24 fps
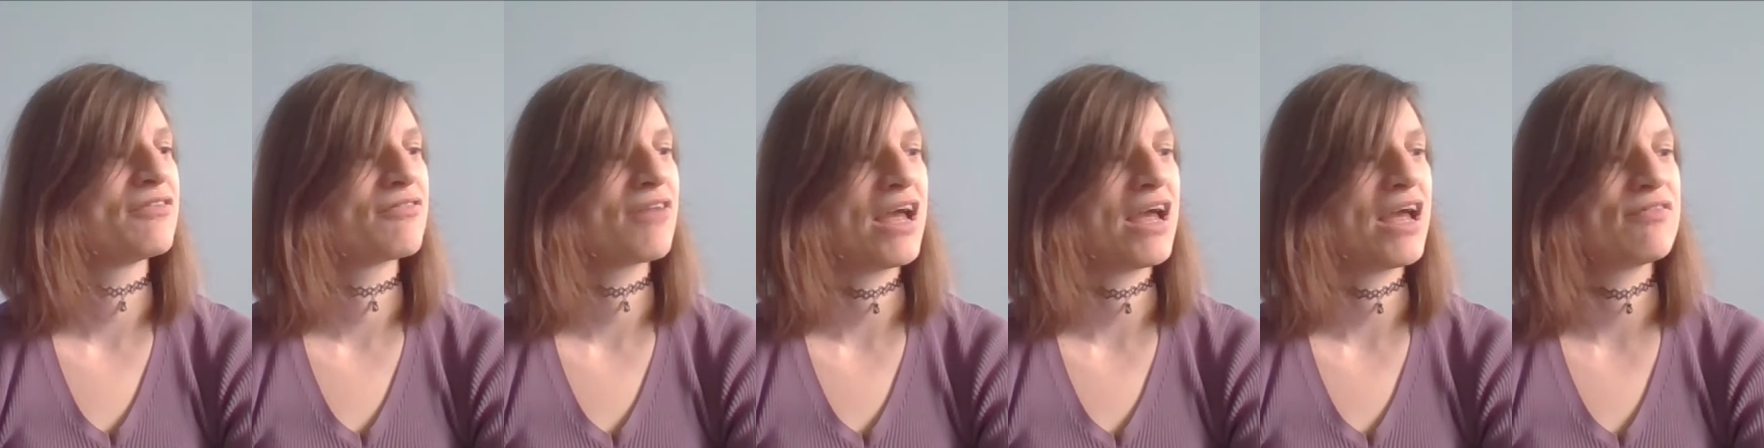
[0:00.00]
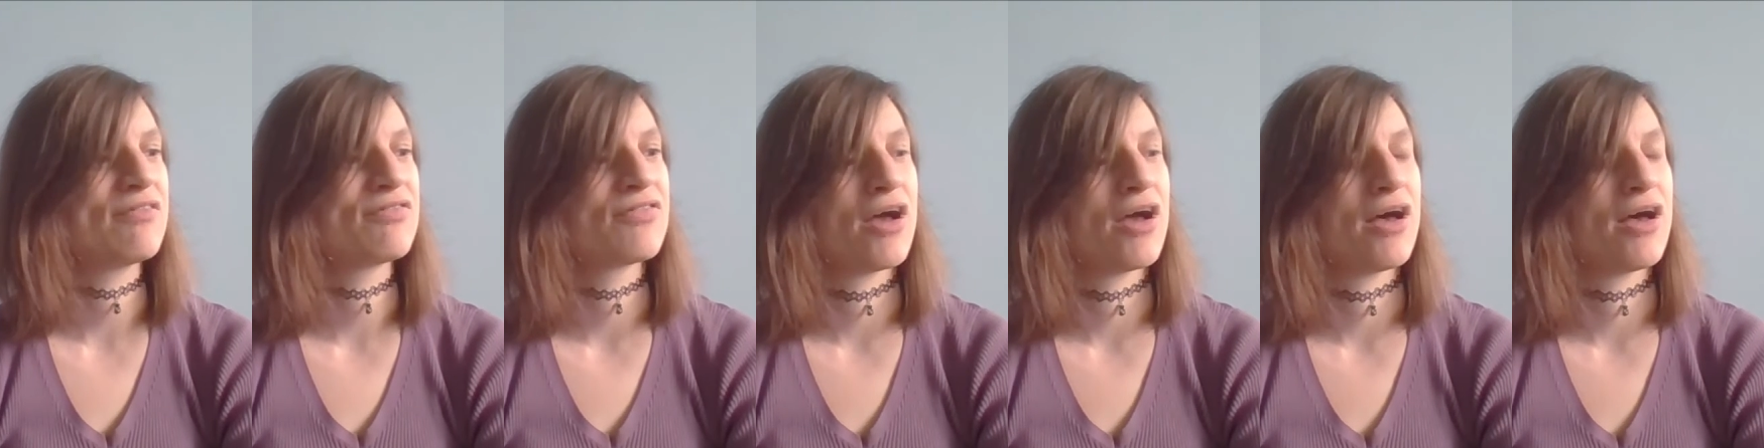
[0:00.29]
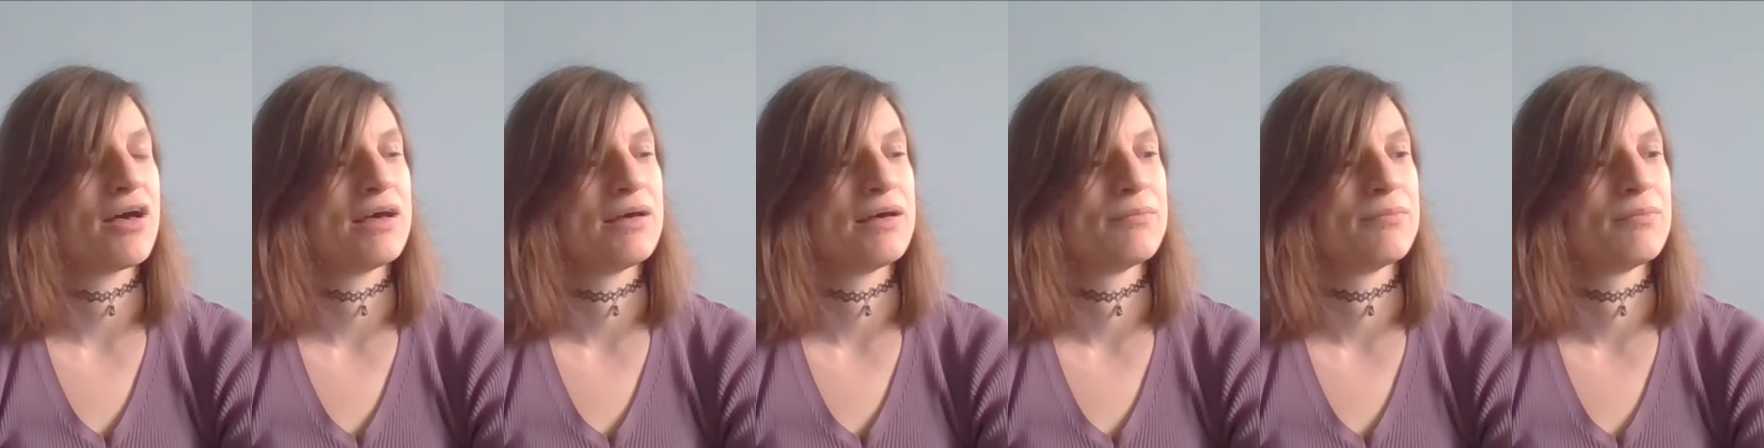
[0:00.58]
know right
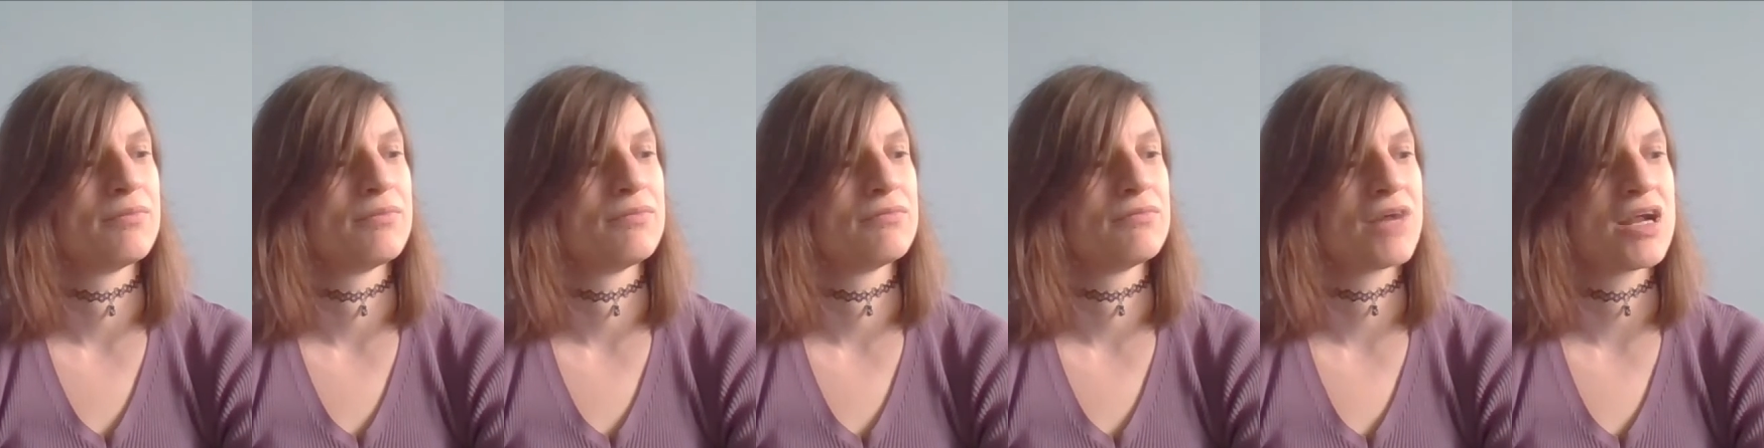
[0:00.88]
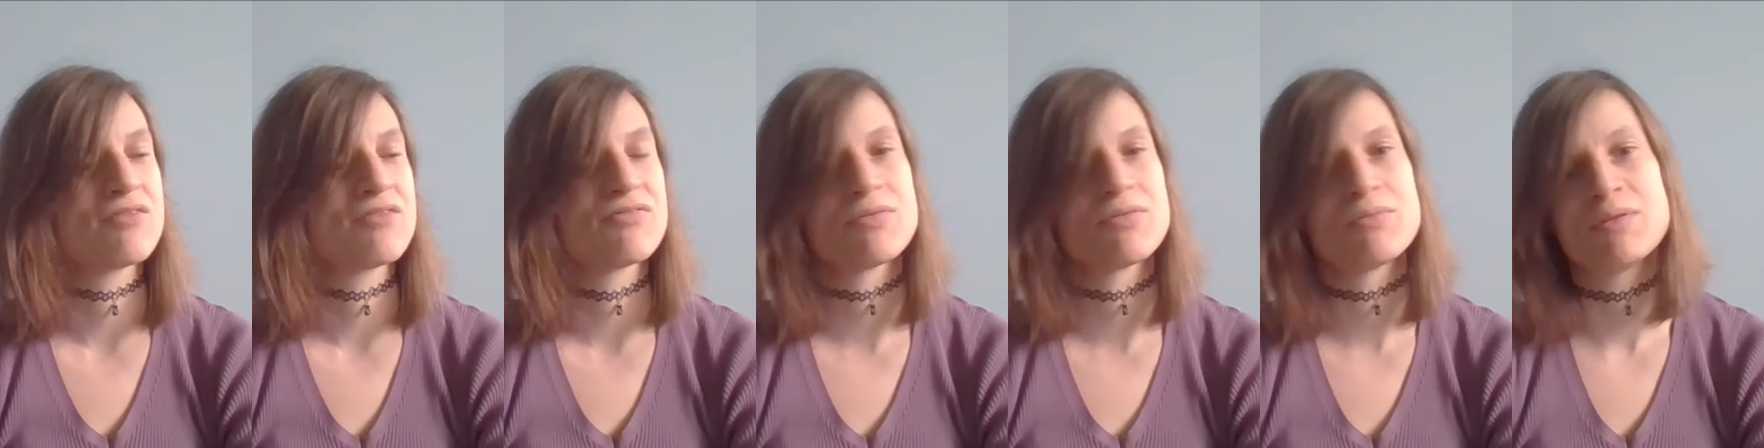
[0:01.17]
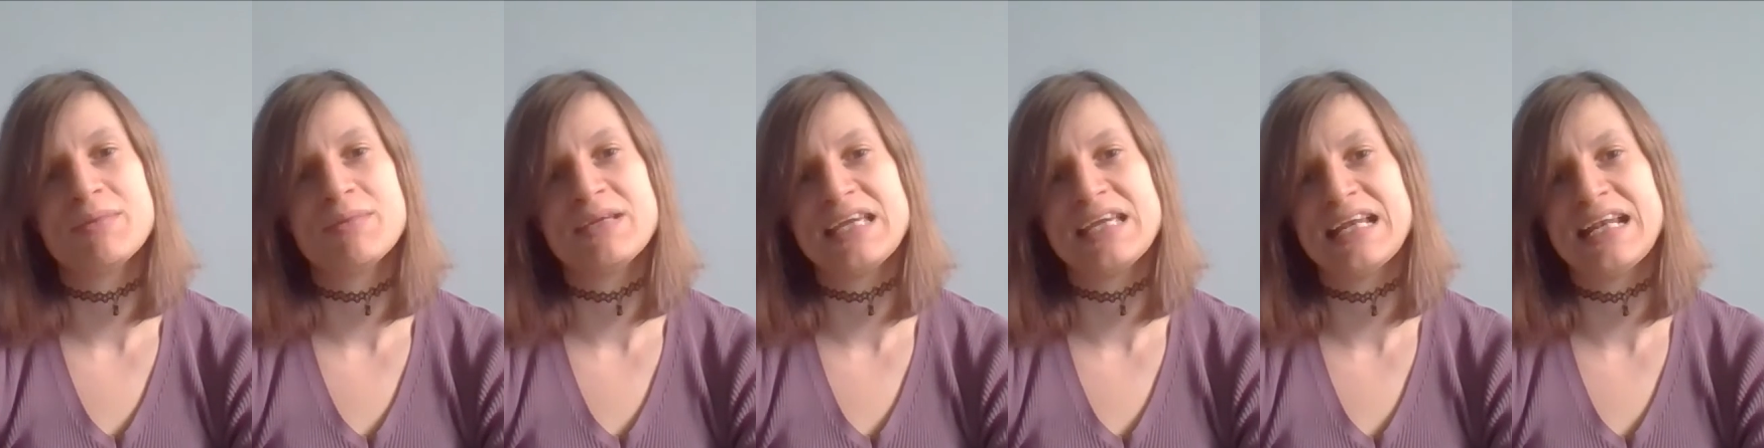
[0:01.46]
from right from
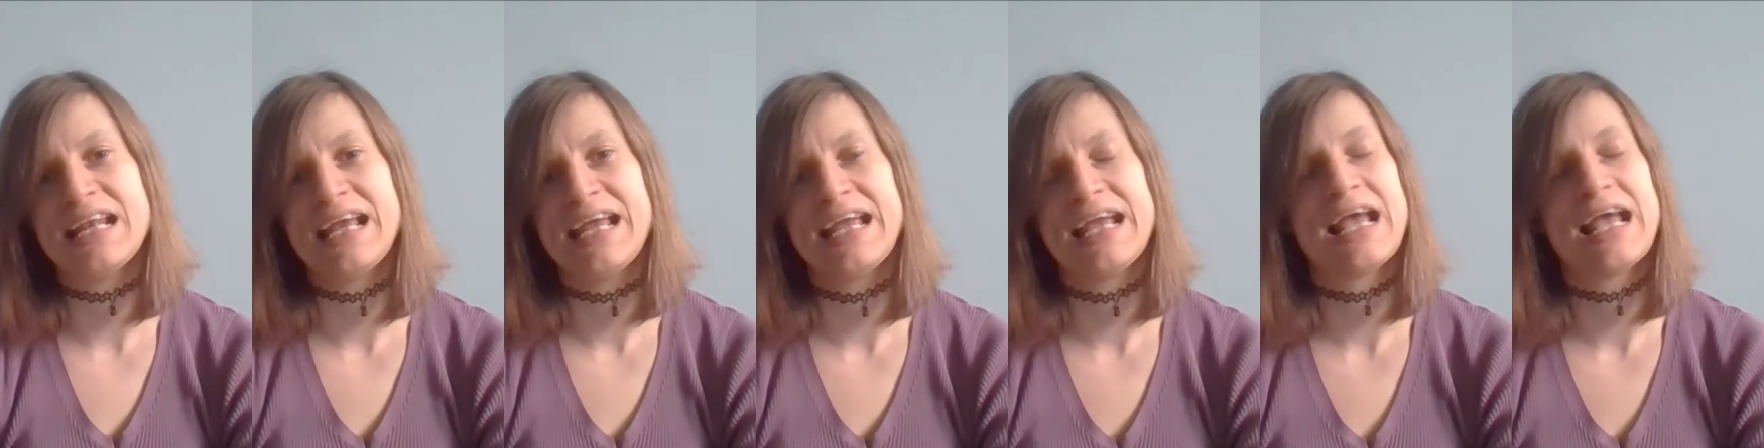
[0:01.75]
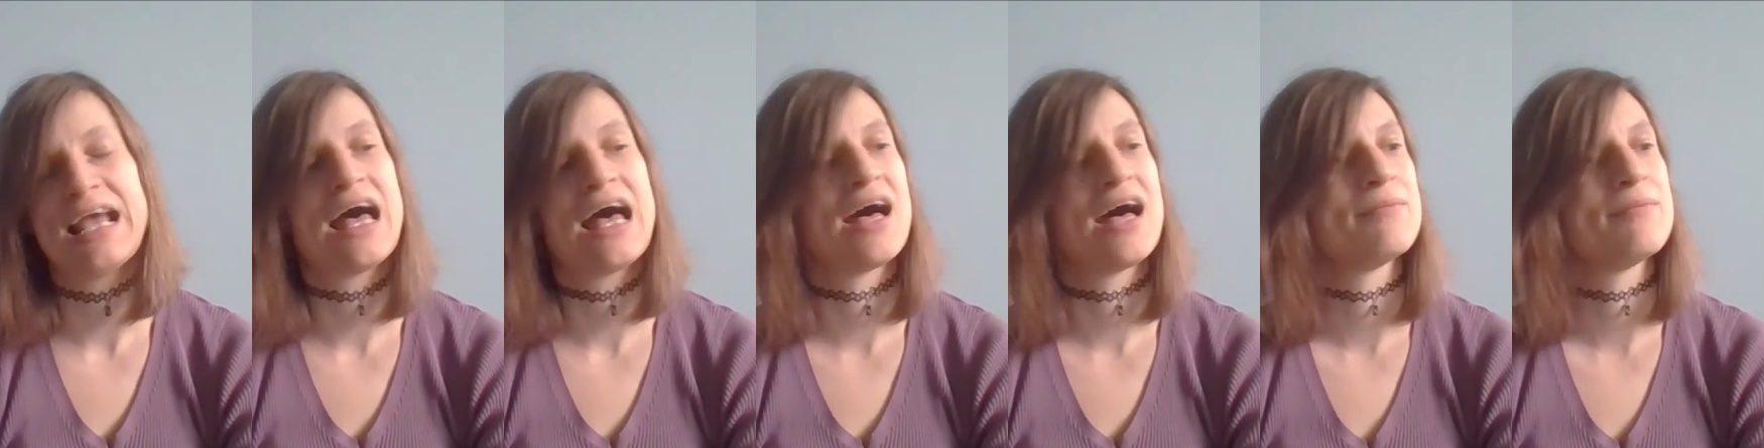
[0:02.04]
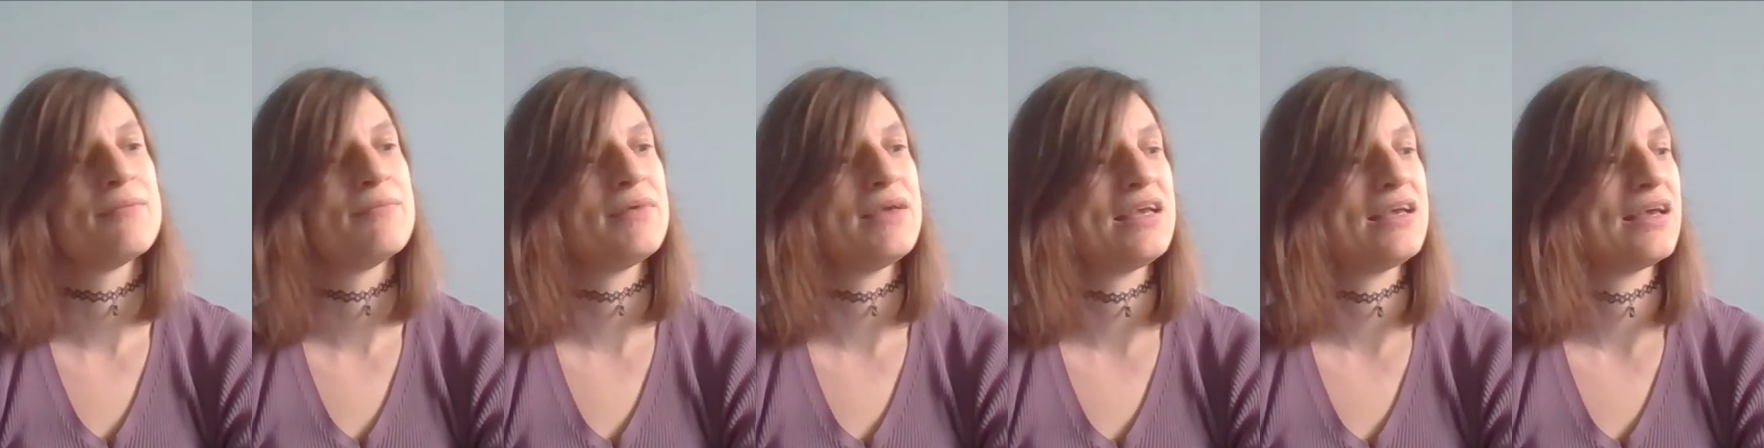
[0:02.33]
the beginning
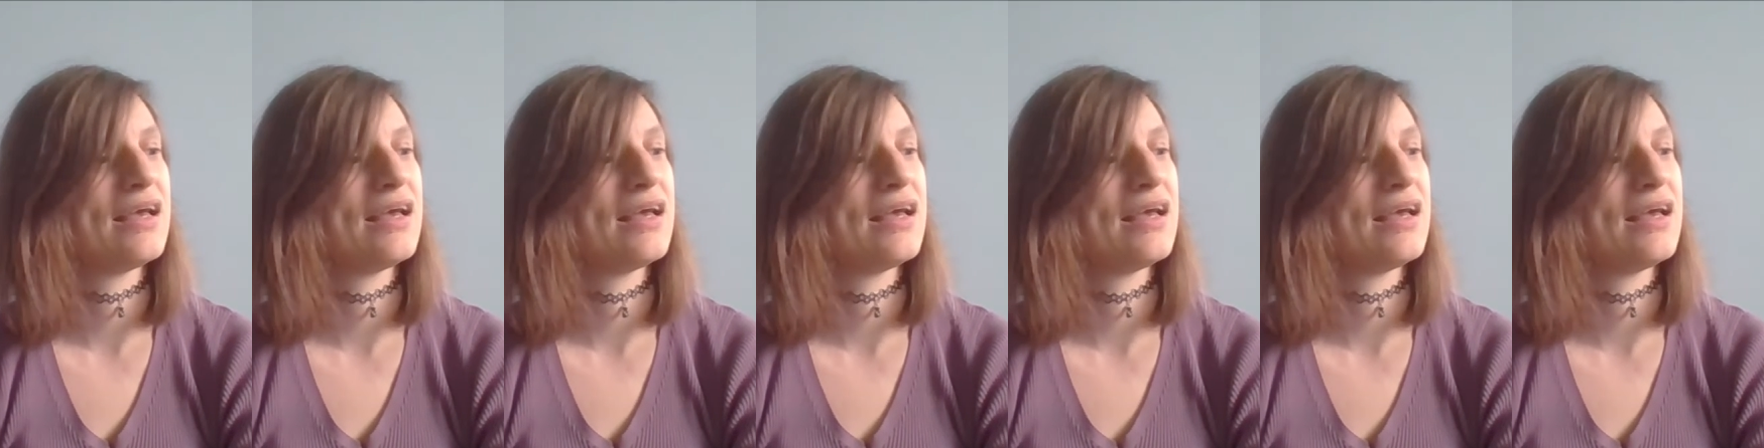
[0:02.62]
um,